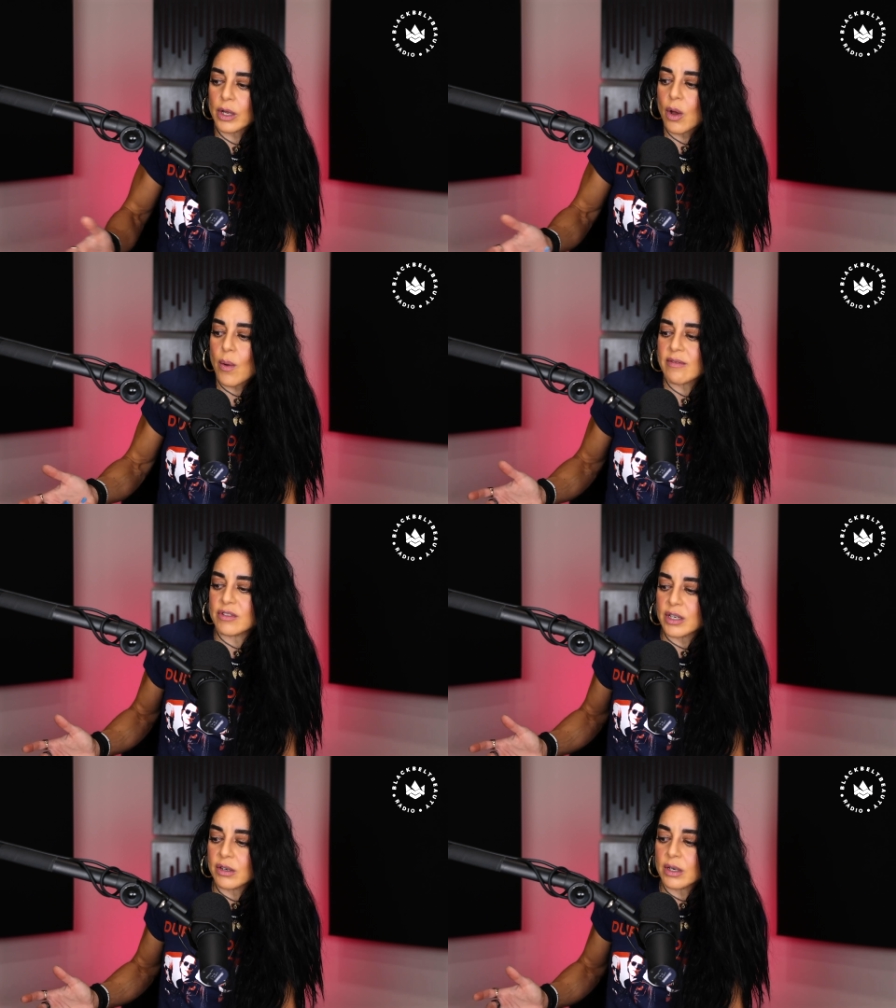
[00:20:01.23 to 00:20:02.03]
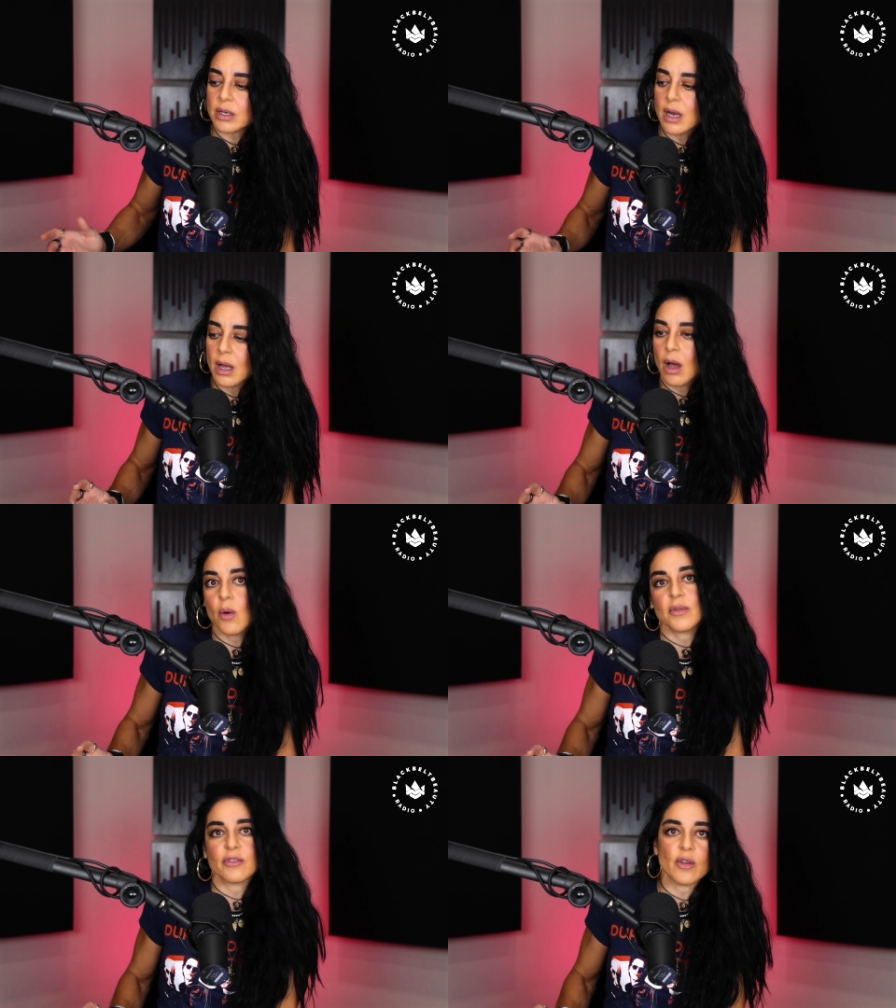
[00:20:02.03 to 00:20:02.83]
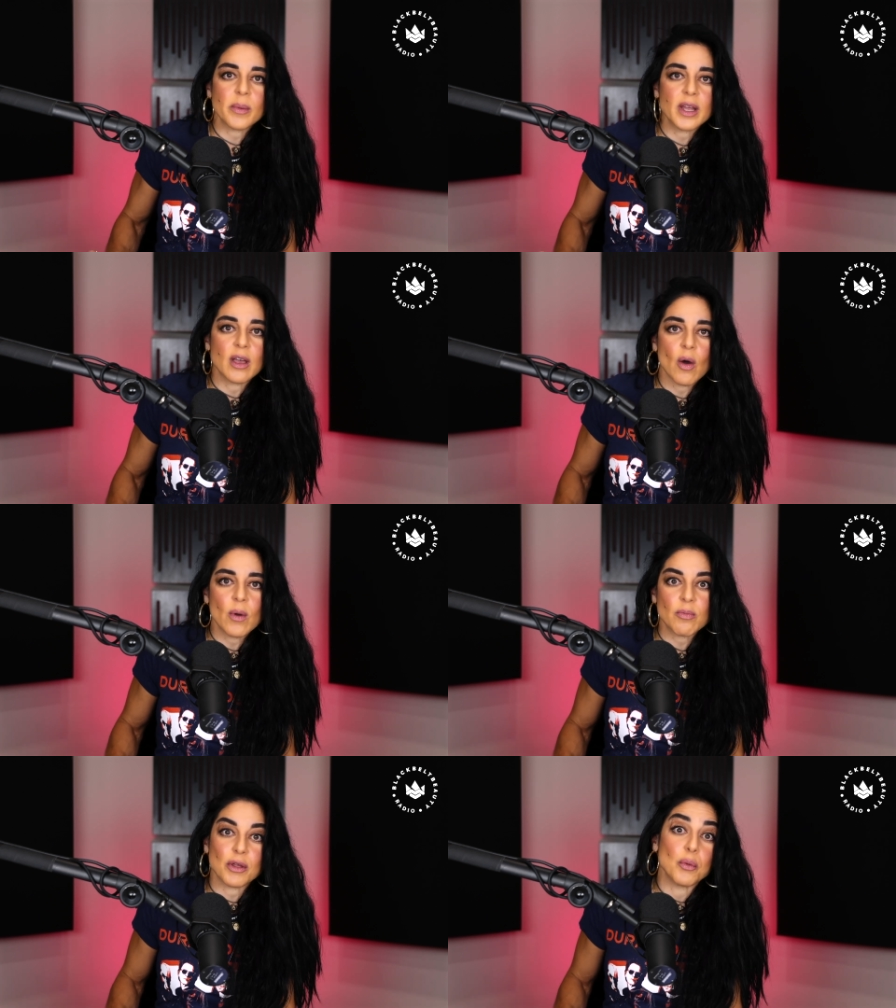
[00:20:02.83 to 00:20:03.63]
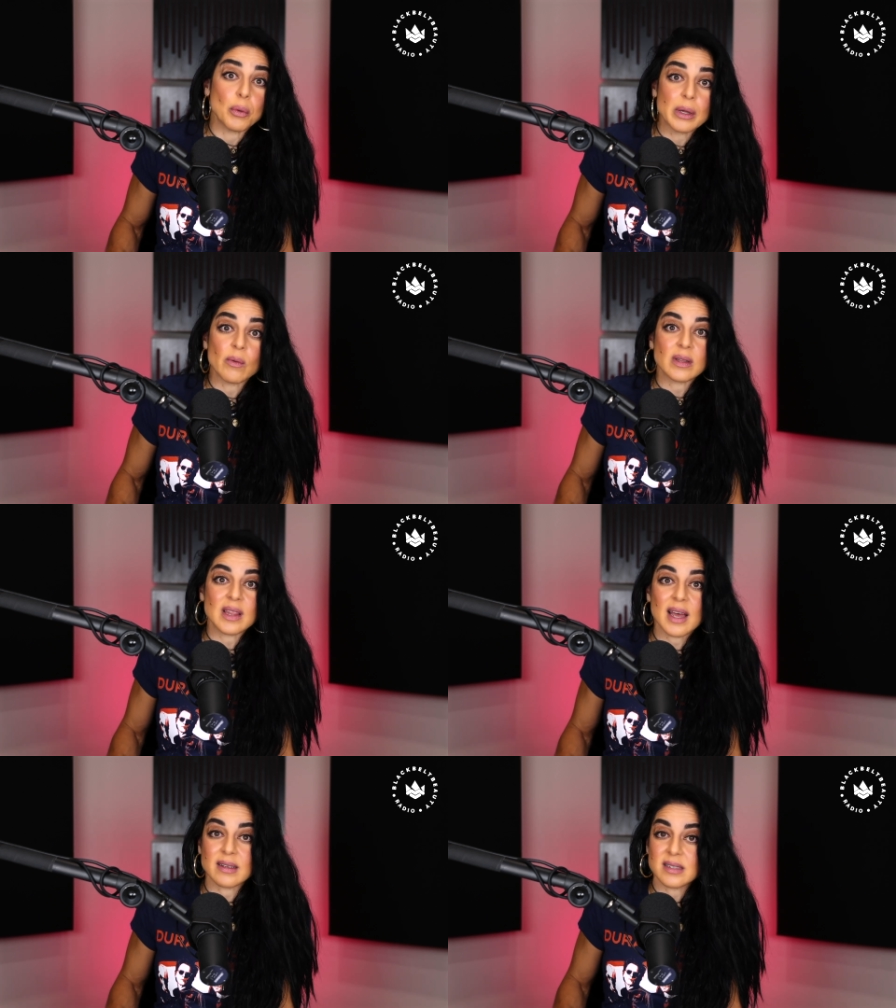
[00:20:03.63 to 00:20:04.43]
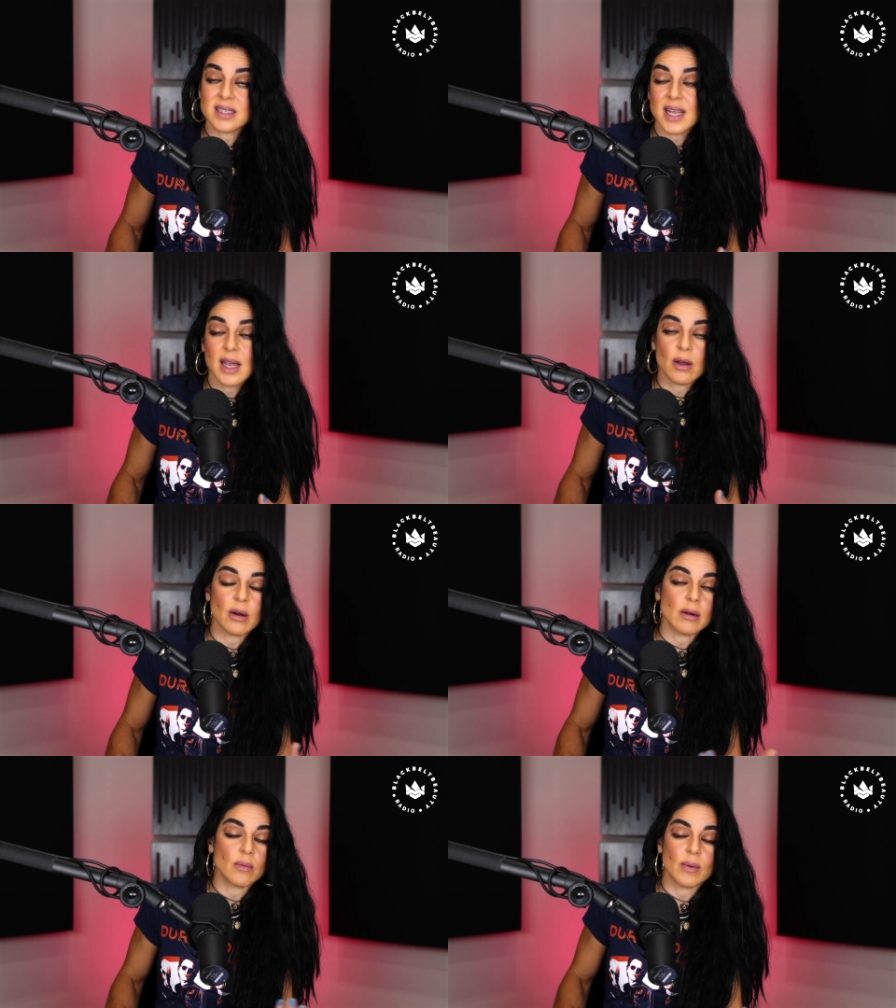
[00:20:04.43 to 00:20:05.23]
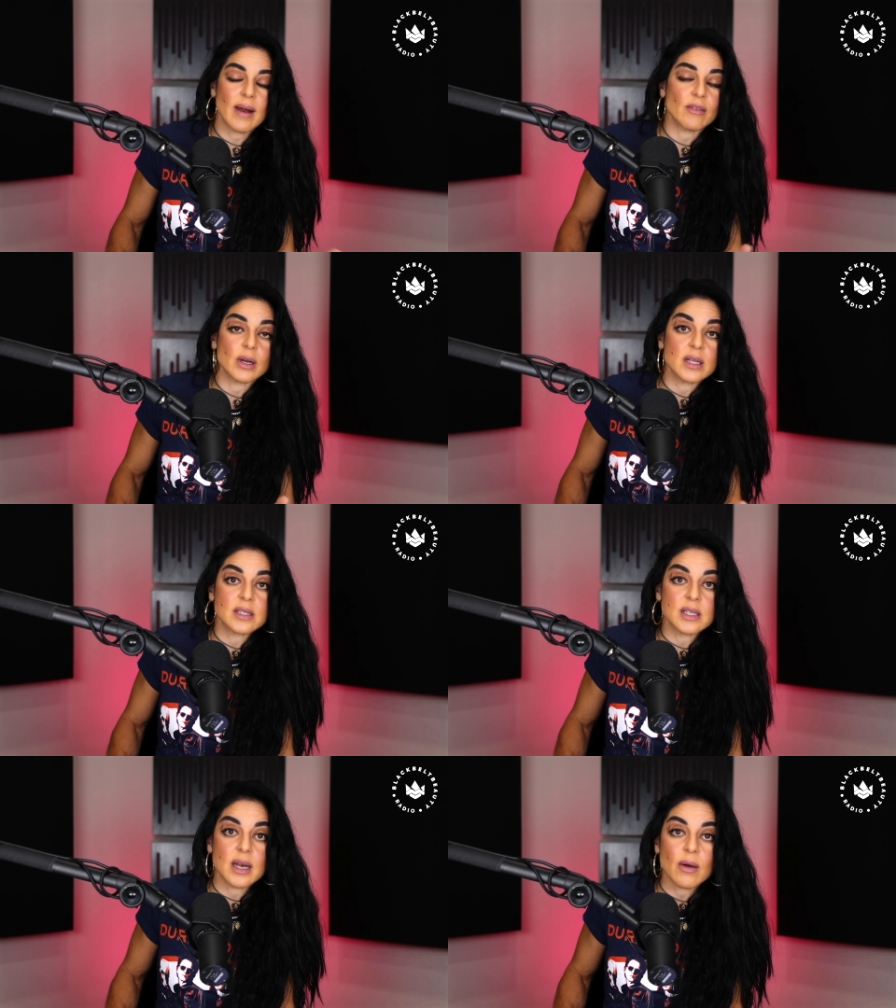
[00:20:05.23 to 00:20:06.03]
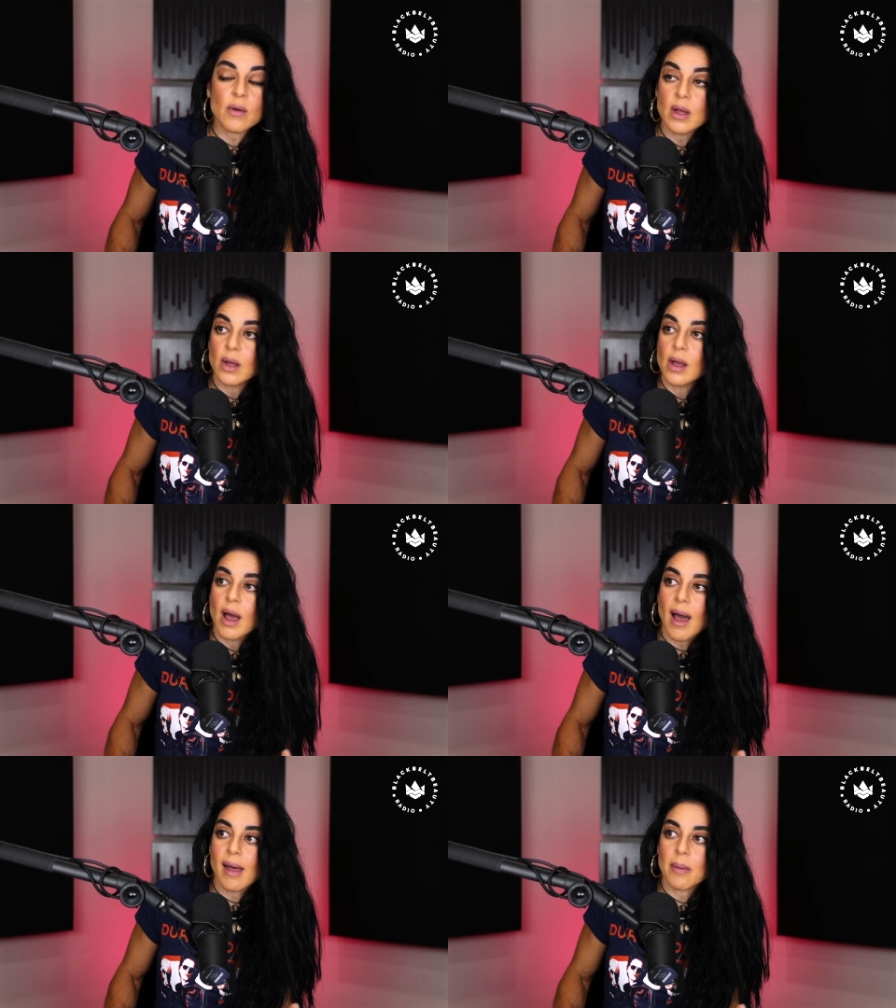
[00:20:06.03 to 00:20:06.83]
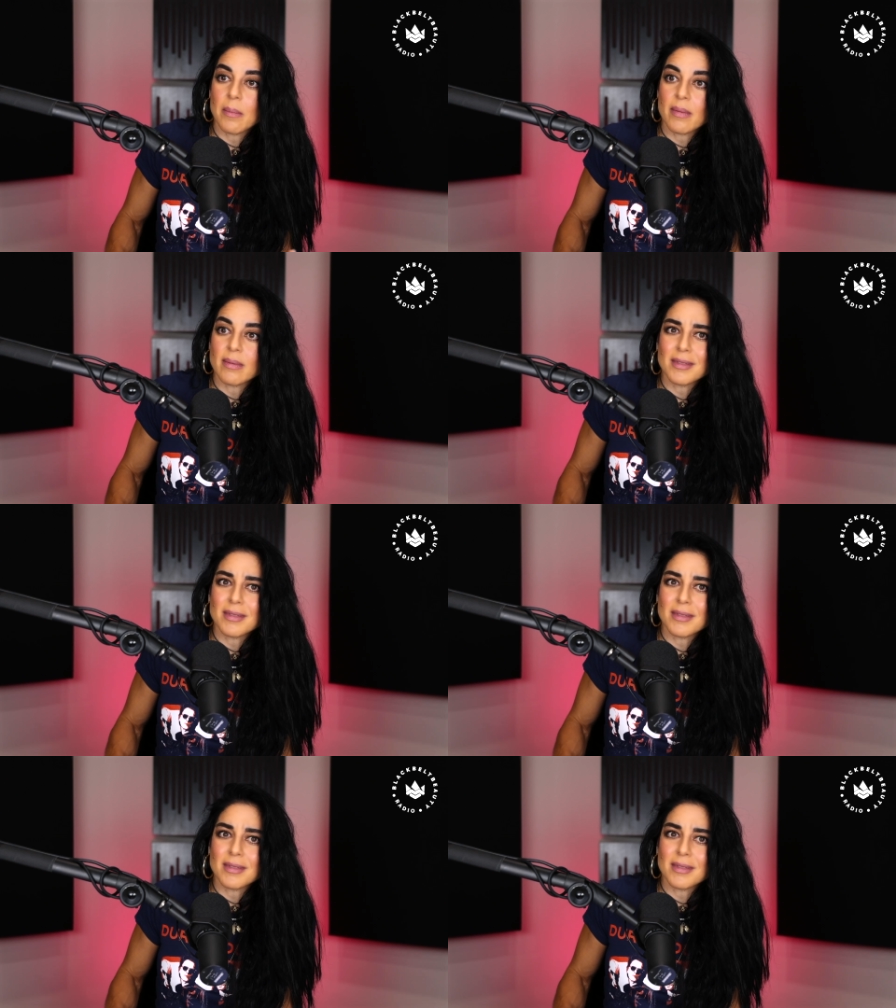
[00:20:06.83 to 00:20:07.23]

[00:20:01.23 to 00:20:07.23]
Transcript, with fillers: to go have dinner and oh but there's nobody to go with but you really want that steak or whatever it is you know um